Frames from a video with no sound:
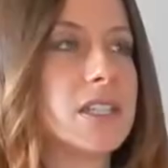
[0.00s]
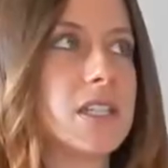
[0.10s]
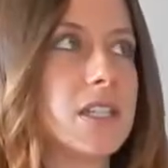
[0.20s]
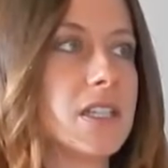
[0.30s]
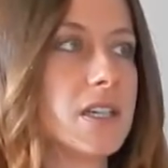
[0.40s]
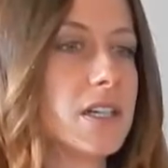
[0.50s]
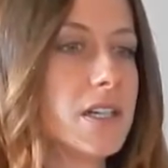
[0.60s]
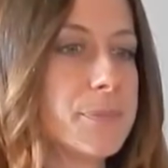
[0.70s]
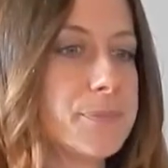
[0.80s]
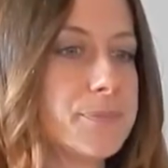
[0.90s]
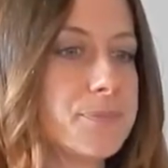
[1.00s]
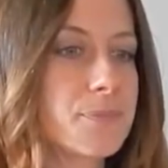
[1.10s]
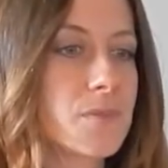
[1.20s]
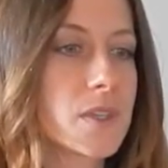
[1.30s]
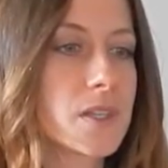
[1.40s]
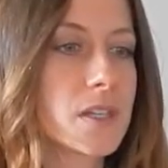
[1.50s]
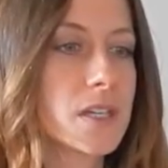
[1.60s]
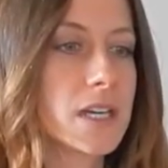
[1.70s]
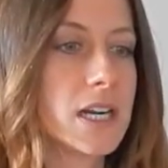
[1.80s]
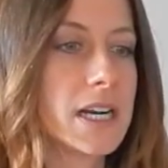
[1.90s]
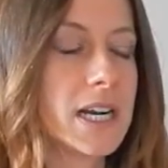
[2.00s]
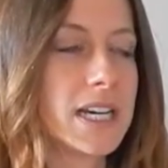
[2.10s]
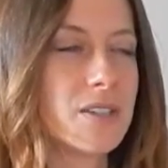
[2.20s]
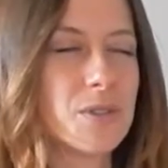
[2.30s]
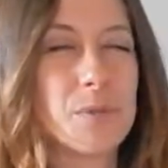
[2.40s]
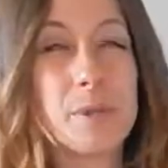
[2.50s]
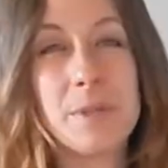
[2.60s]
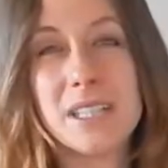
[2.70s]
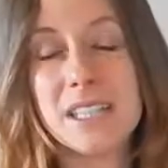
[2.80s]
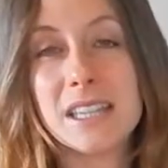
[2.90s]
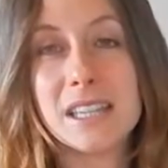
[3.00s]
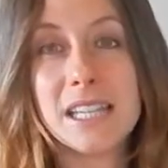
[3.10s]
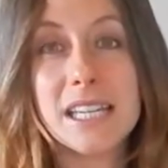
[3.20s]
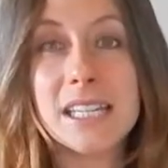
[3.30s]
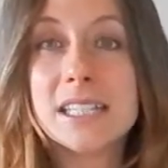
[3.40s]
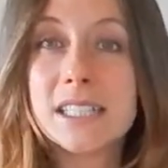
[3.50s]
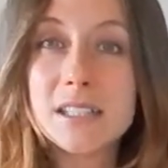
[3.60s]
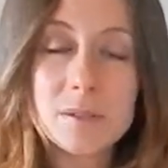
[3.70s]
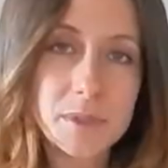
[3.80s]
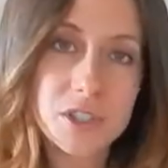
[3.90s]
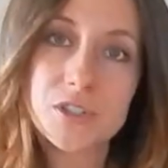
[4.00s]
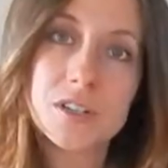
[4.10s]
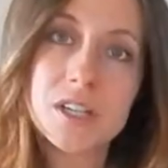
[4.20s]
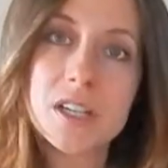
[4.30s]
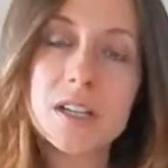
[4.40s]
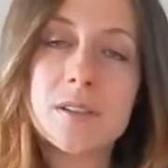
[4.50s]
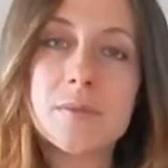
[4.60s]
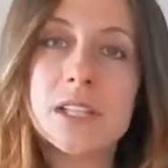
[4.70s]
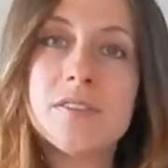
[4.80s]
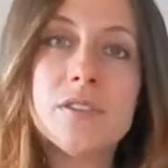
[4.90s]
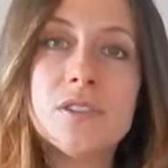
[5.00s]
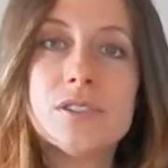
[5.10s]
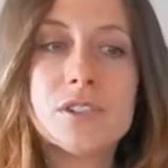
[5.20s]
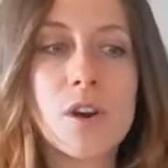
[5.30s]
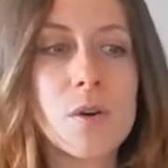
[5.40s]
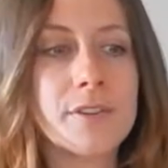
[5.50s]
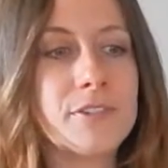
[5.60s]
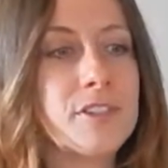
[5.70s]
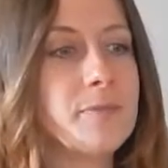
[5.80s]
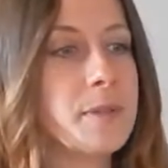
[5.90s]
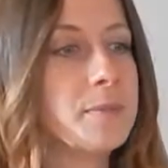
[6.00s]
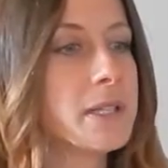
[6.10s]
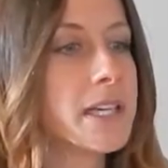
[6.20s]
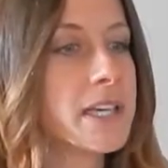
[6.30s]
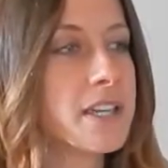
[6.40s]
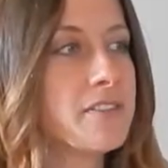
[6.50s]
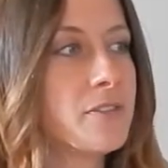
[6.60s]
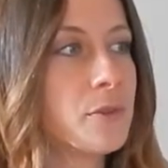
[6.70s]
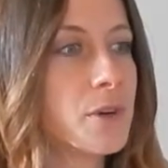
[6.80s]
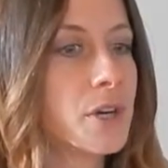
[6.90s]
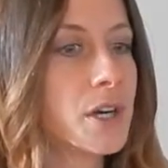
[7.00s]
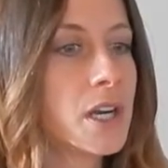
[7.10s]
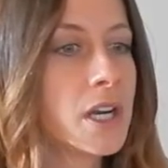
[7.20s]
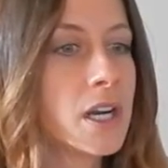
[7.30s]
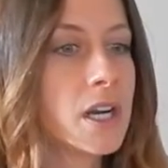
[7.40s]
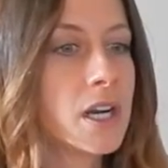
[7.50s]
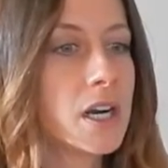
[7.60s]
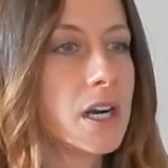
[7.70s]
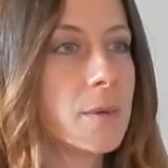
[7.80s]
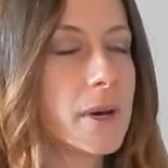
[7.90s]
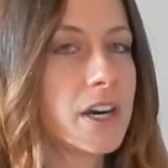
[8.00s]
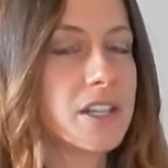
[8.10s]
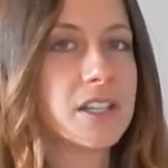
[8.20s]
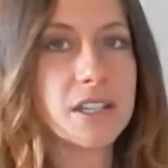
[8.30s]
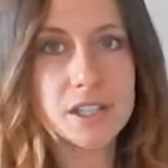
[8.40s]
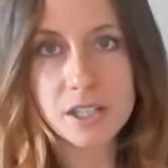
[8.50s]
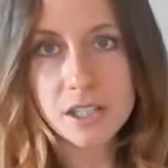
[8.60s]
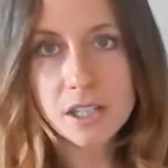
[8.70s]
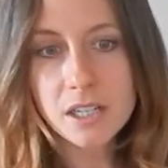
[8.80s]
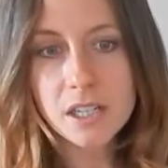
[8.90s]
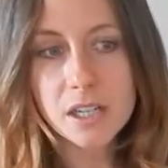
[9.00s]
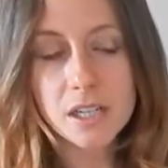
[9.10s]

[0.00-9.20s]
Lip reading: in, I don't know, maybe a late elementary level. So if you've been playing for about a year